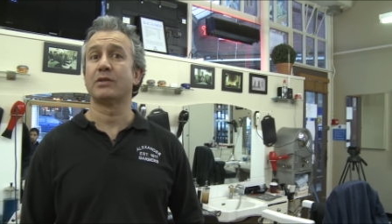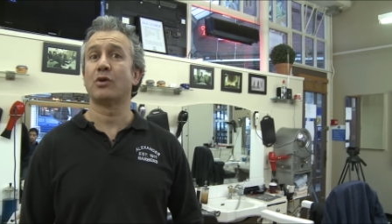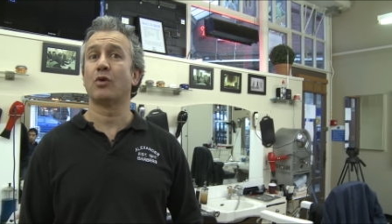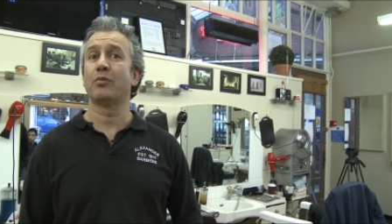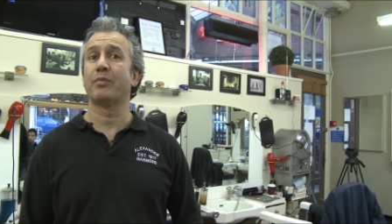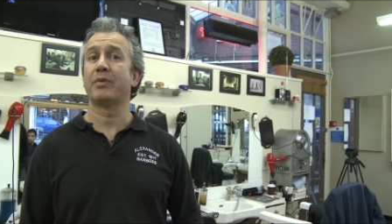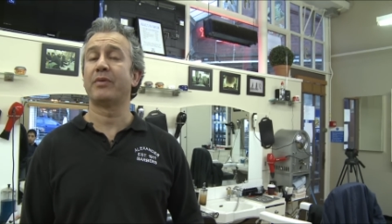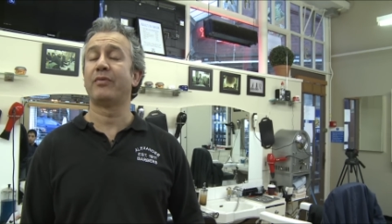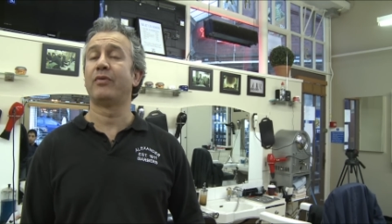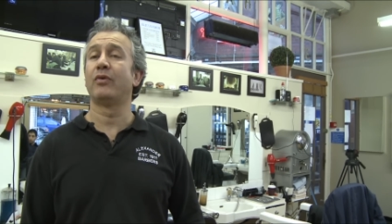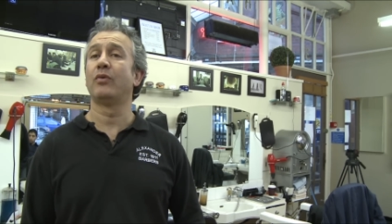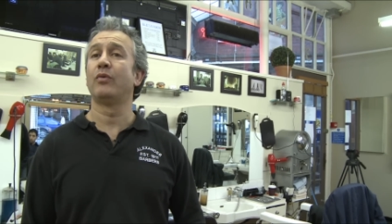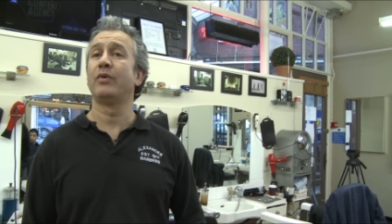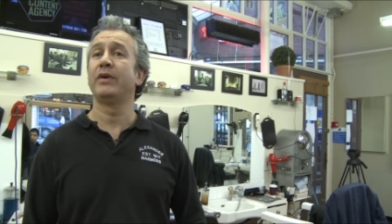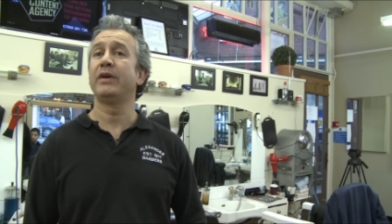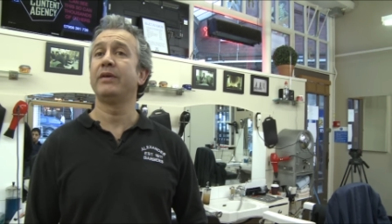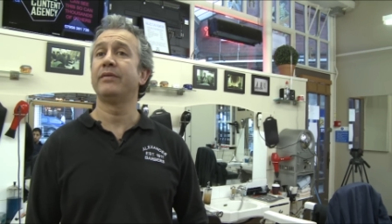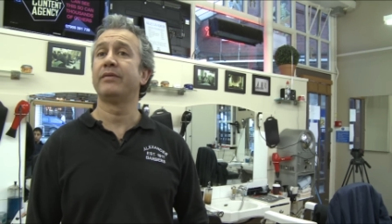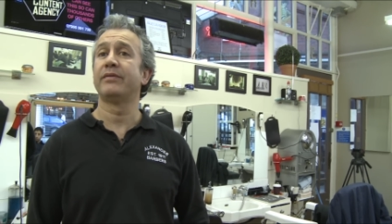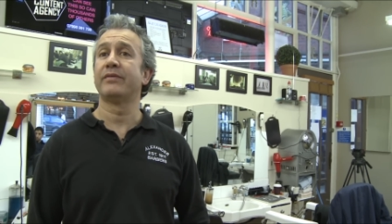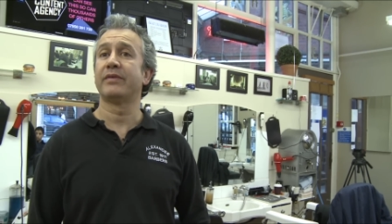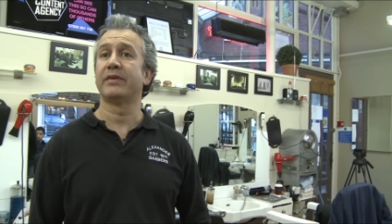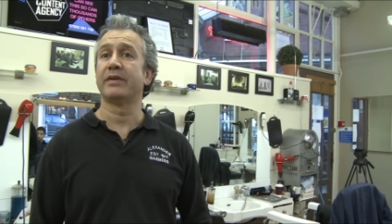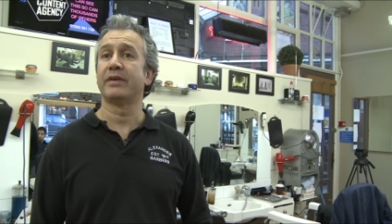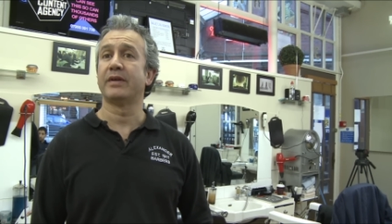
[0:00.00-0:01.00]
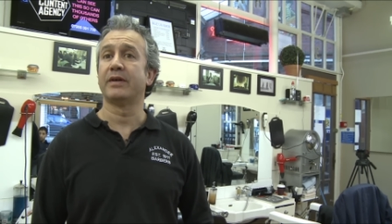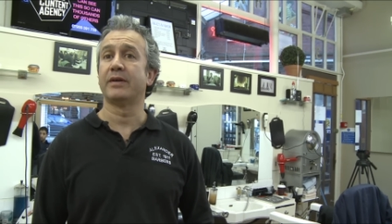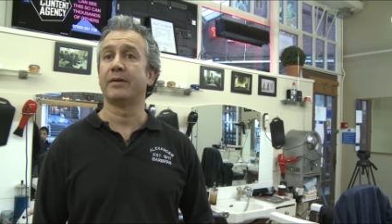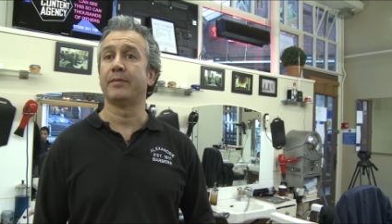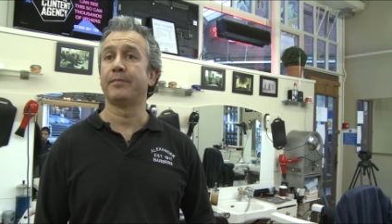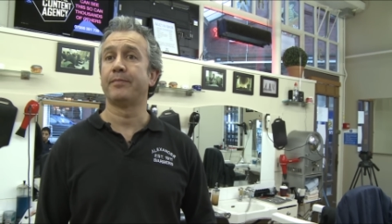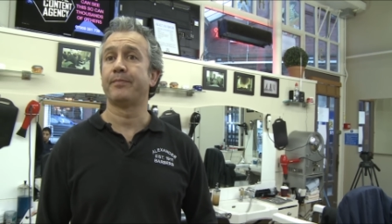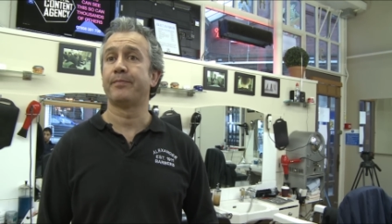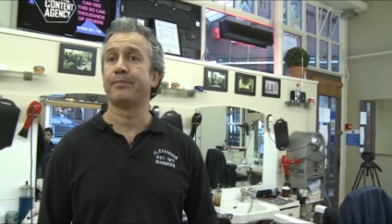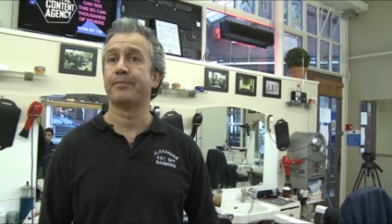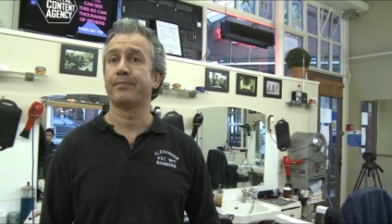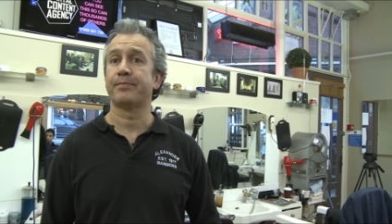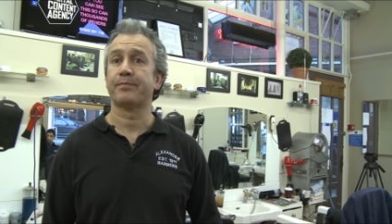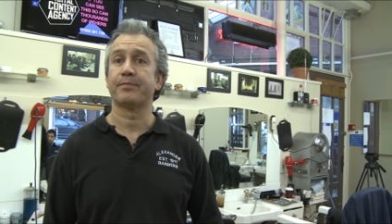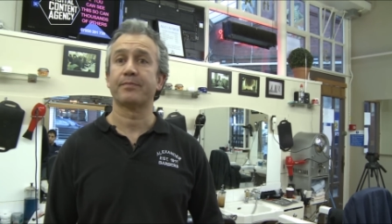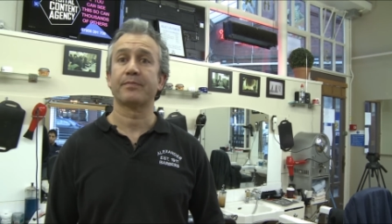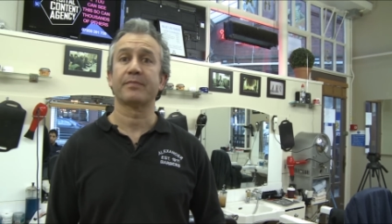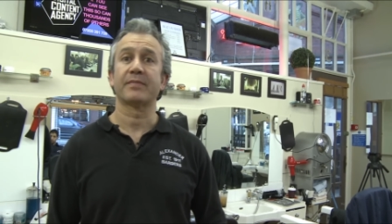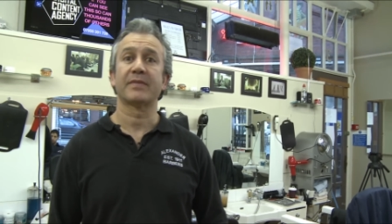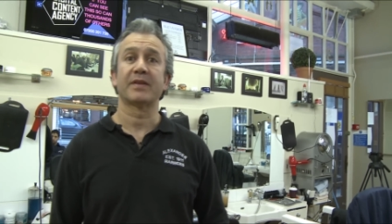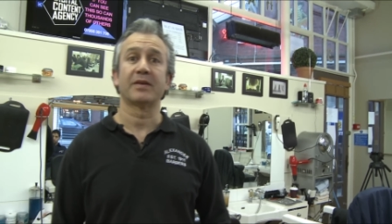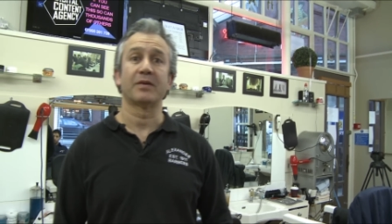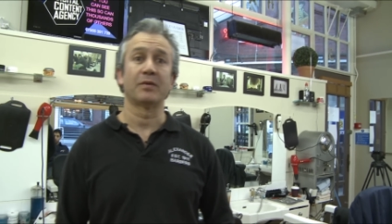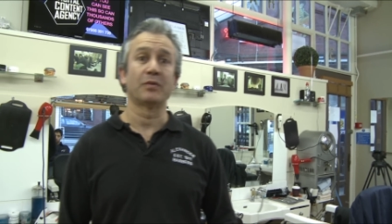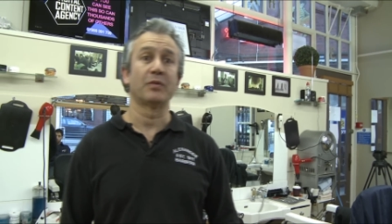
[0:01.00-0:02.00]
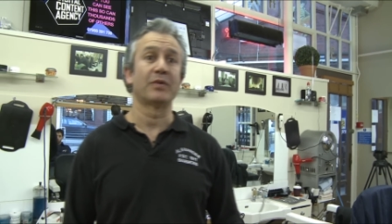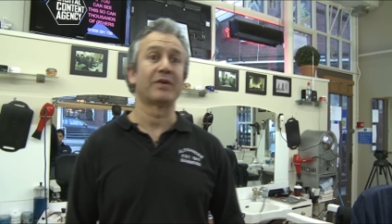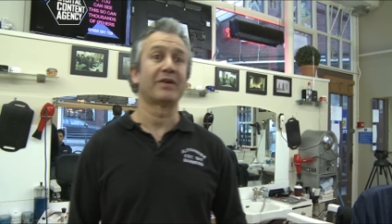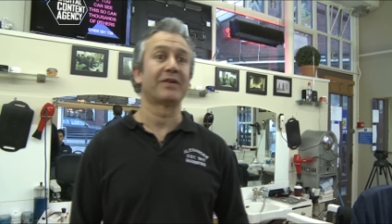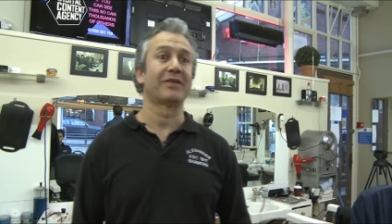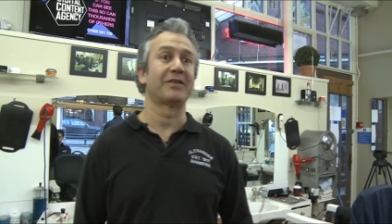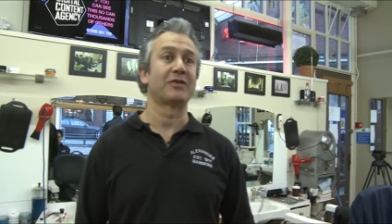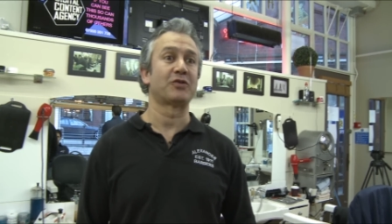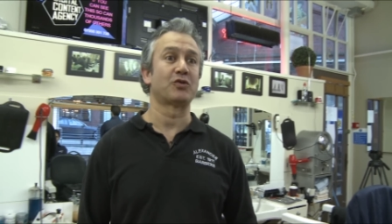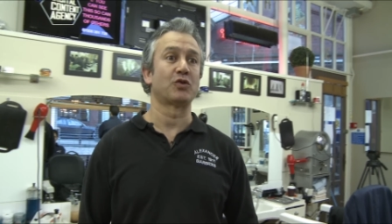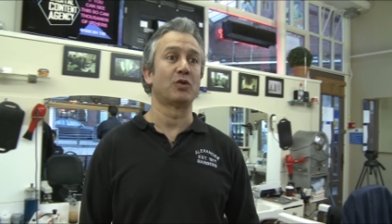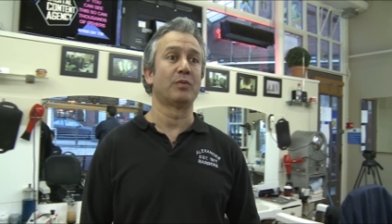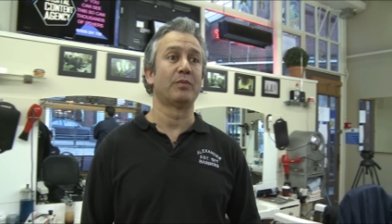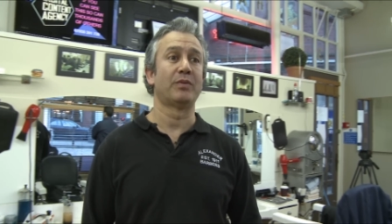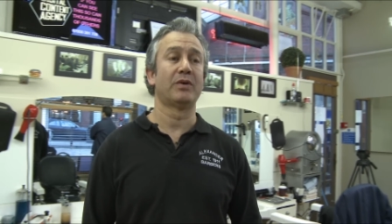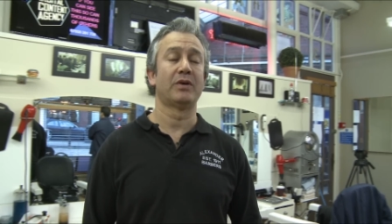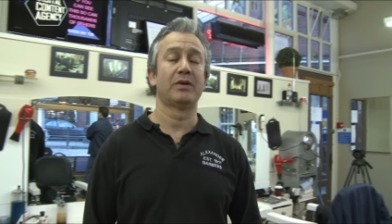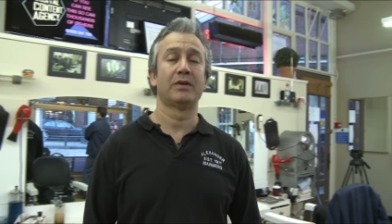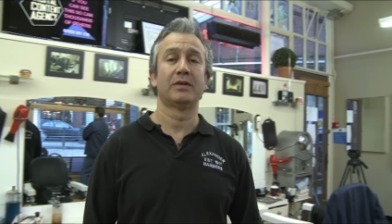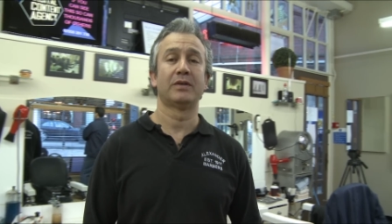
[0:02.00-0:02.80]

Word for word: long before we even um, were at the shop.